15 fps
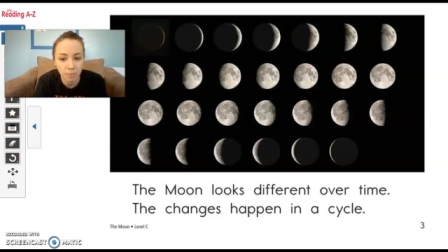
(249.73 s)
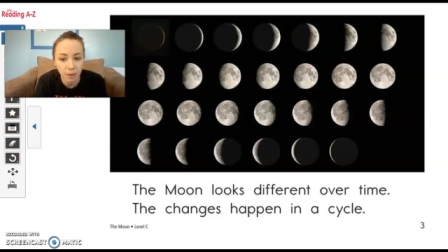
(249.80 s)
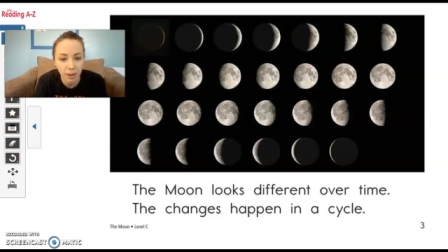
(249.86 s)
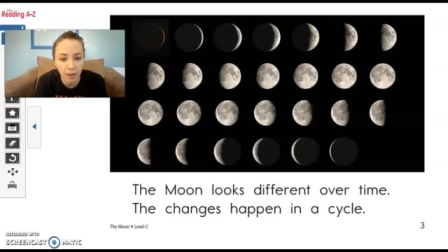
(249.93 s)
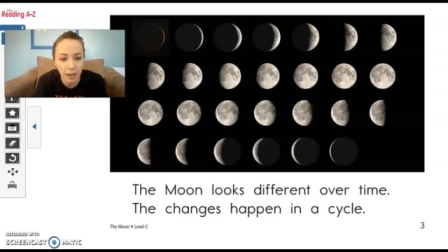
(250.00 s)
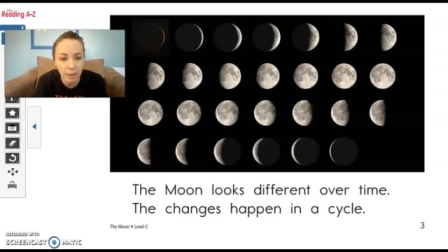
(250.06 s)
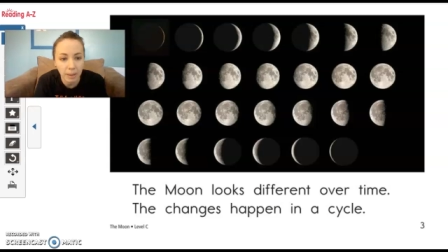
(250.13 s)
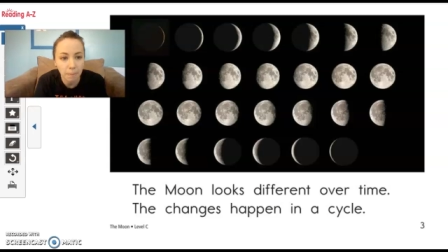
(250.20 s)
All
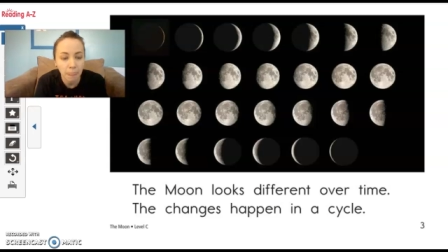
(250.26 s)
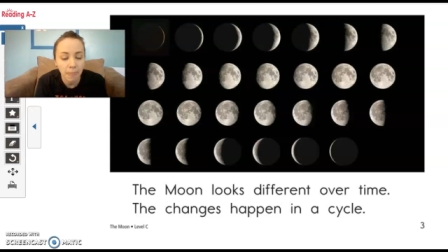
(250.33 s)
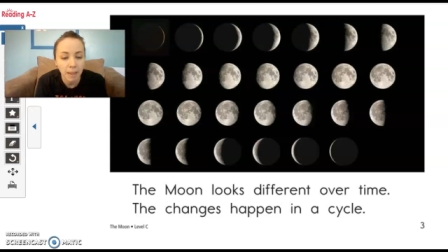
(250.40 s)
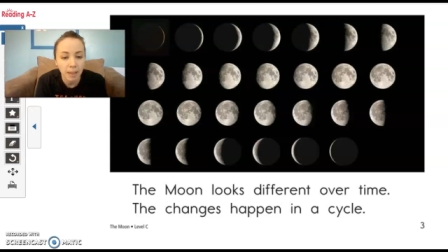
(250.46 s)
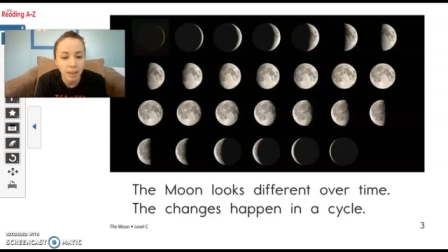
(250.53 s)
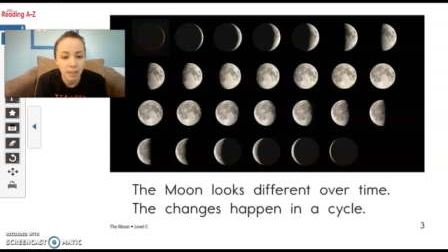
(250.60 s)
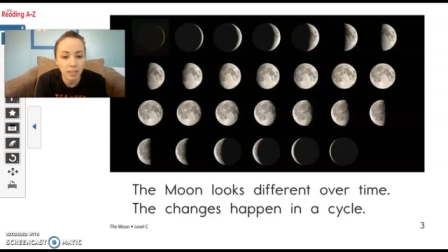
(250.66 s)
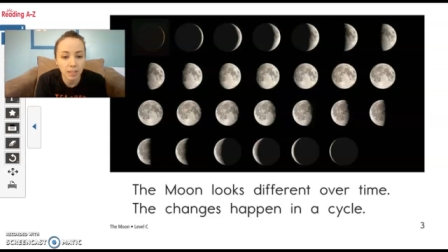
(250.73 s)
right,
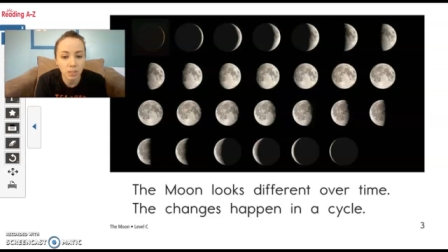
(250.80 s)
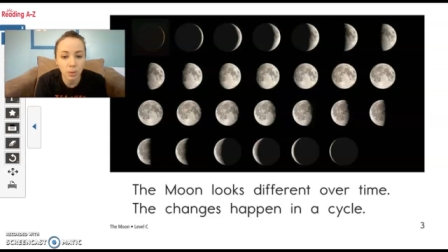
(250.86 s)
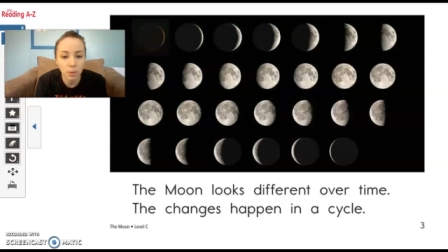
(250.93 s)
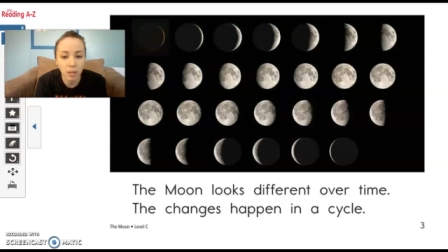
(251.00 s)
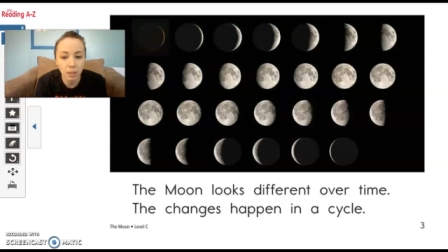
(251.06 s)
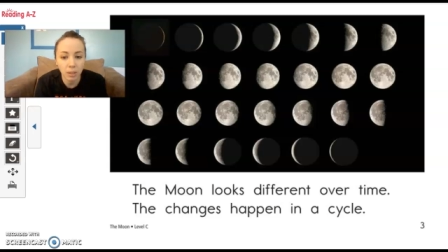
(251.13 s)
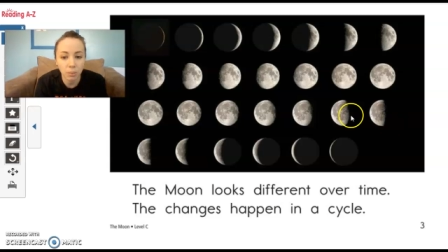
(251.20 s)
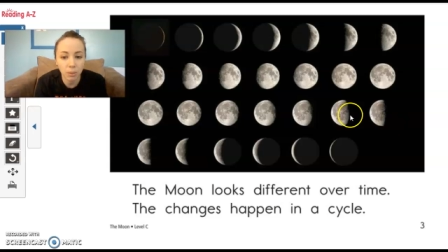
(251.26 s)
let's go
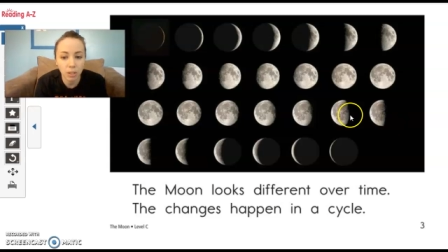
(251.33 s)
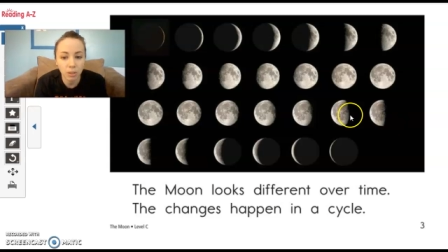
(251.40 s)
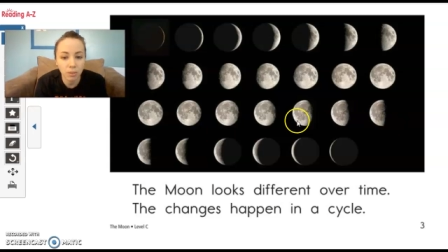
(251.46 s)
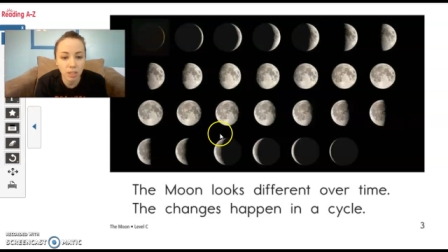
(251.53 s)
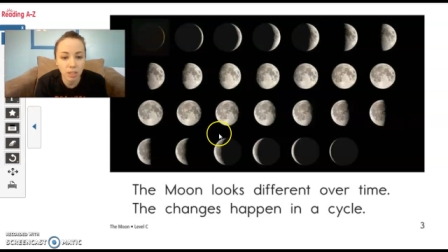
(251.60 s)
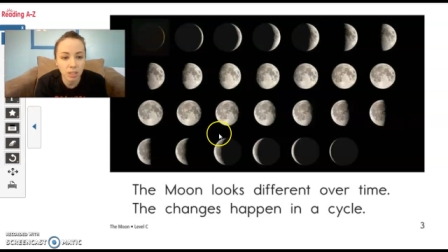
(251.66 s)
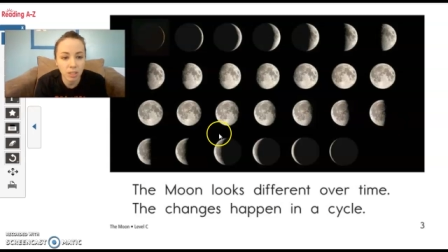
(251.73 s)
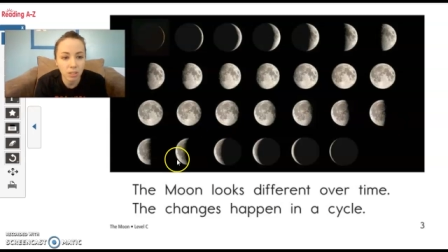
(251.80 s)
ahead and we're going to
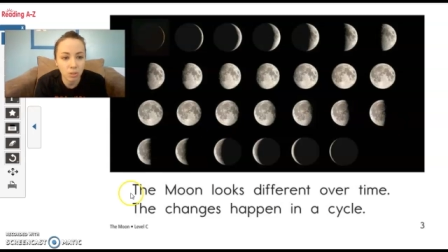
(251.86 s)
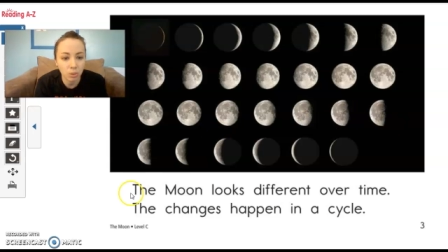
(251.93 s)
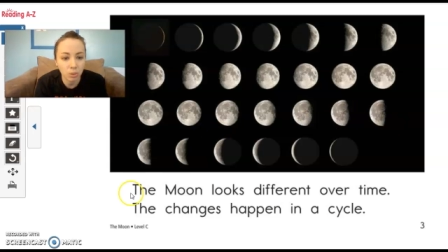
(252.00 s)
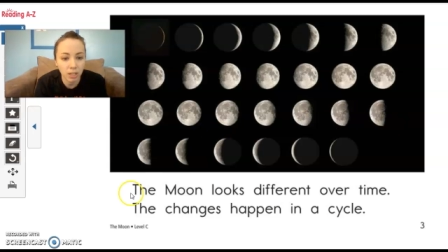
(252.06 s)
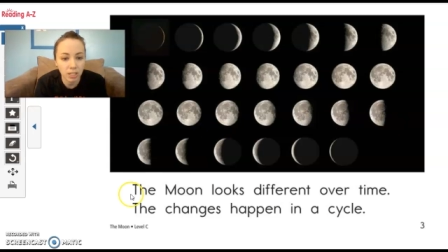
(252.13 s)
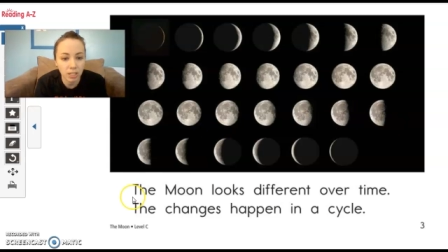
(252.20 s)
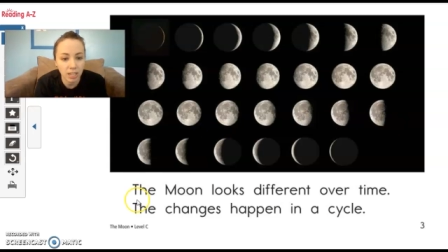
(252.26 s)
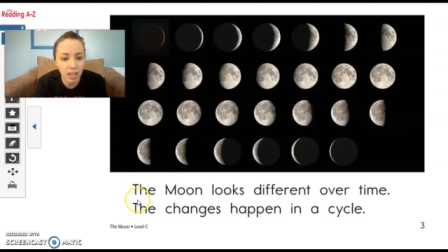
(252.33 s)
read this
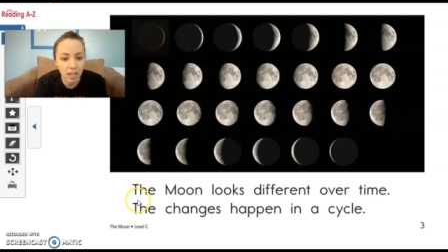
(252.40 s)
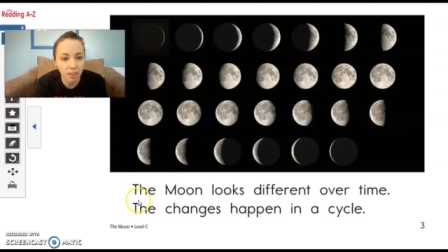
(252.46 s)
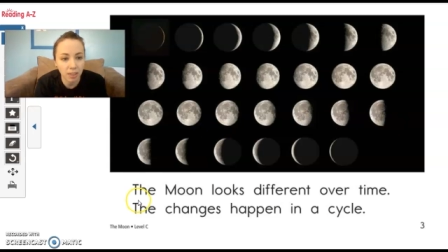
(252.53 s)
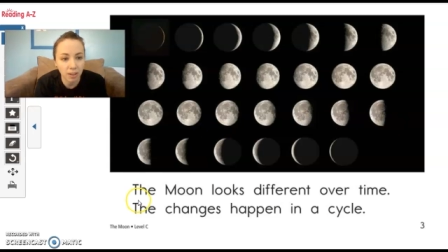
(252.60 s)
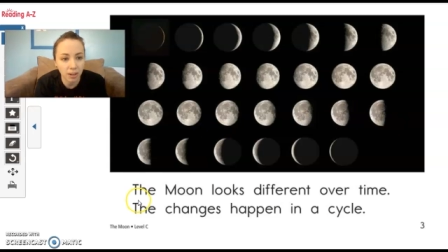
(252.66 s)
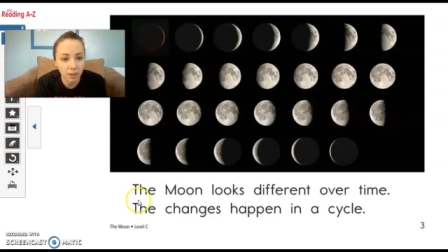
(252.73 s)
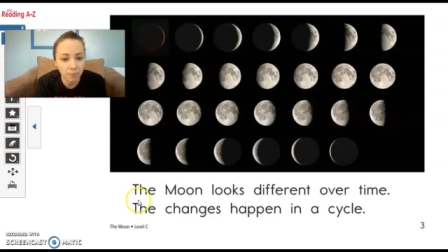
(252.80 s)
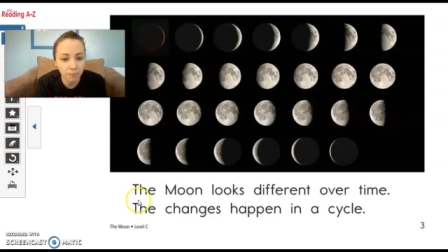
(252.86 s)
story
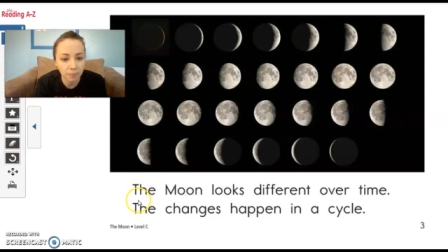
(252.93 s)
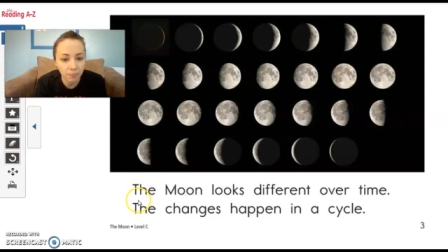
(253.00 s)
together.